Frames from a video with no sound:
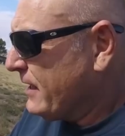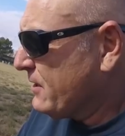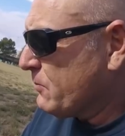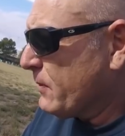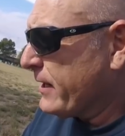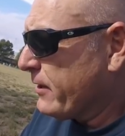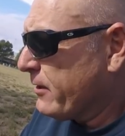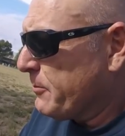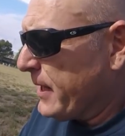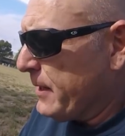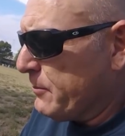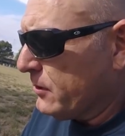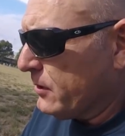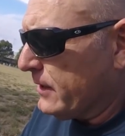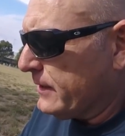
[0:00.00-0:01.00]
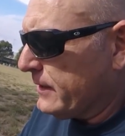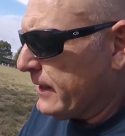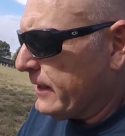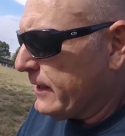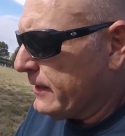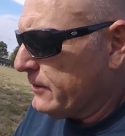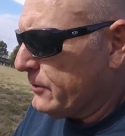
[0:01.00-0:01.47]
He's one of the people that
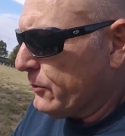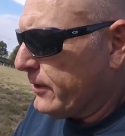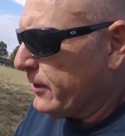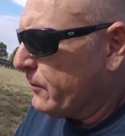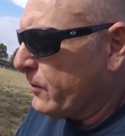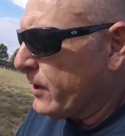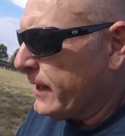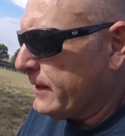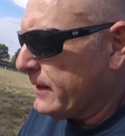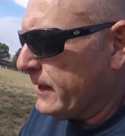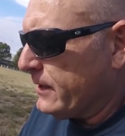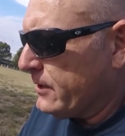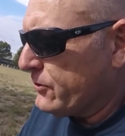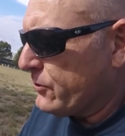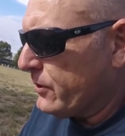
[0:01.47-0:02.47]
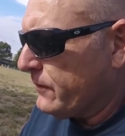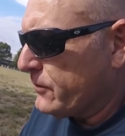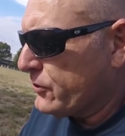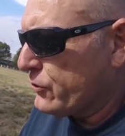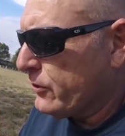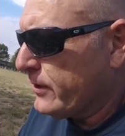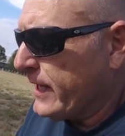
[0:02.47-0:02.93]
are doing it right in the industry for
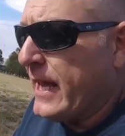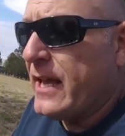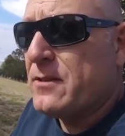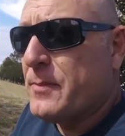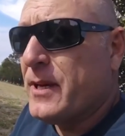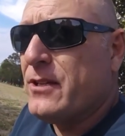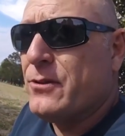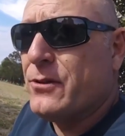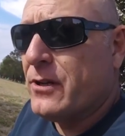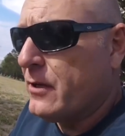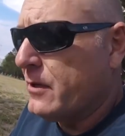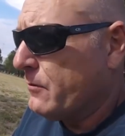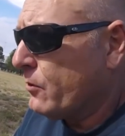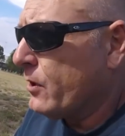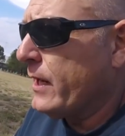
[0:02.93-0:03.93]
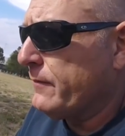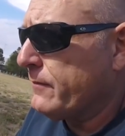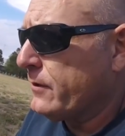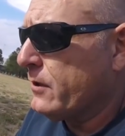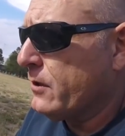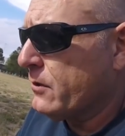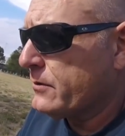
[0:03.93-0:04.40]
sure, and he has been doing it right
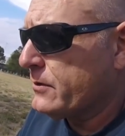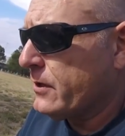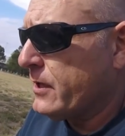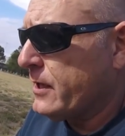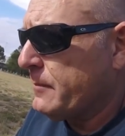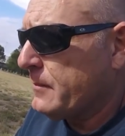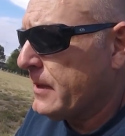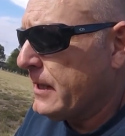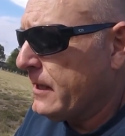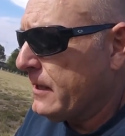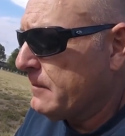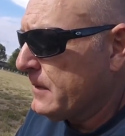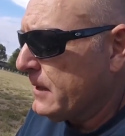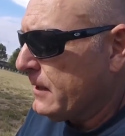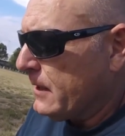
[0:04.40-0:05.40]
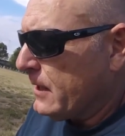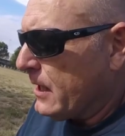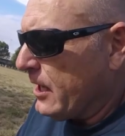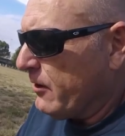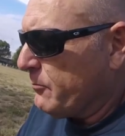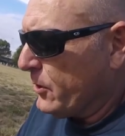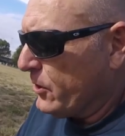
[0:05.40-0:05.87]
for a long time.
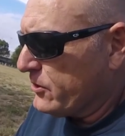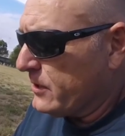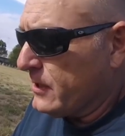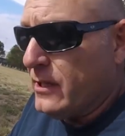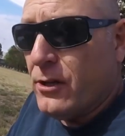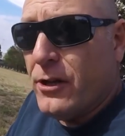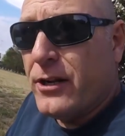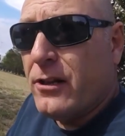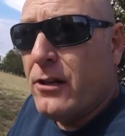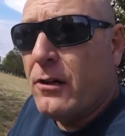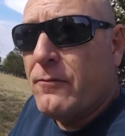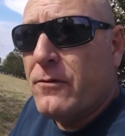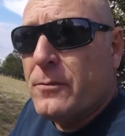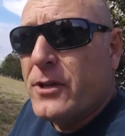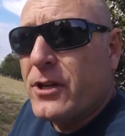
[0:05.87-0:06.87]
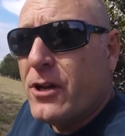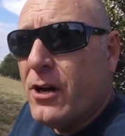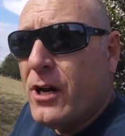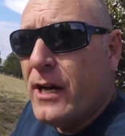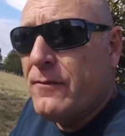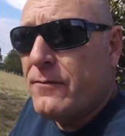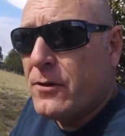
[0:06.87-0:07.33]
I've personally learned a lot from the
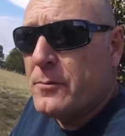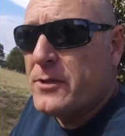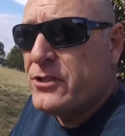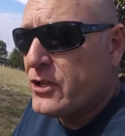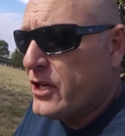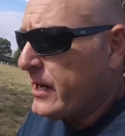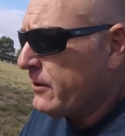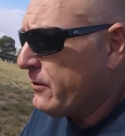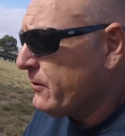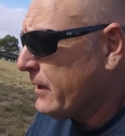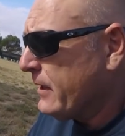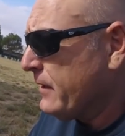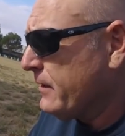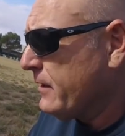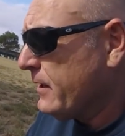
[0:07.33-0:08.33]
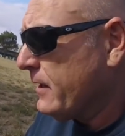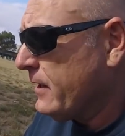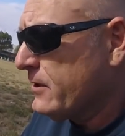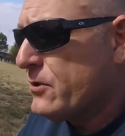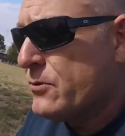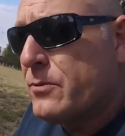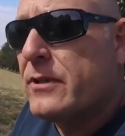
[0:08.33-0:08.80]
guy and from his channel, and
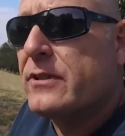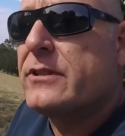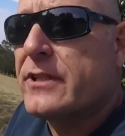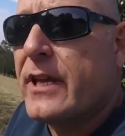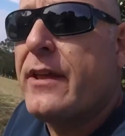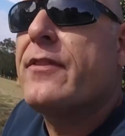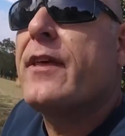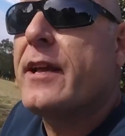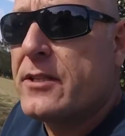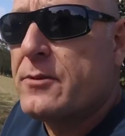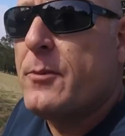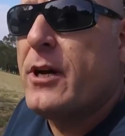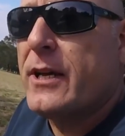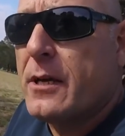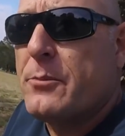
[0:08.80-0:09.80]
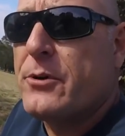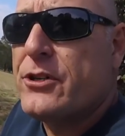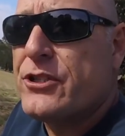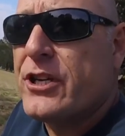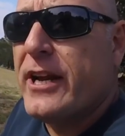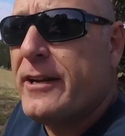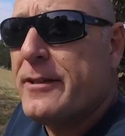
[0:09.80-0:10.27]
I just wanted to say thanks, Mike.
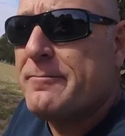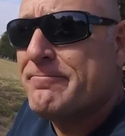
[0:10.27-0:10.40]
Appreciate it.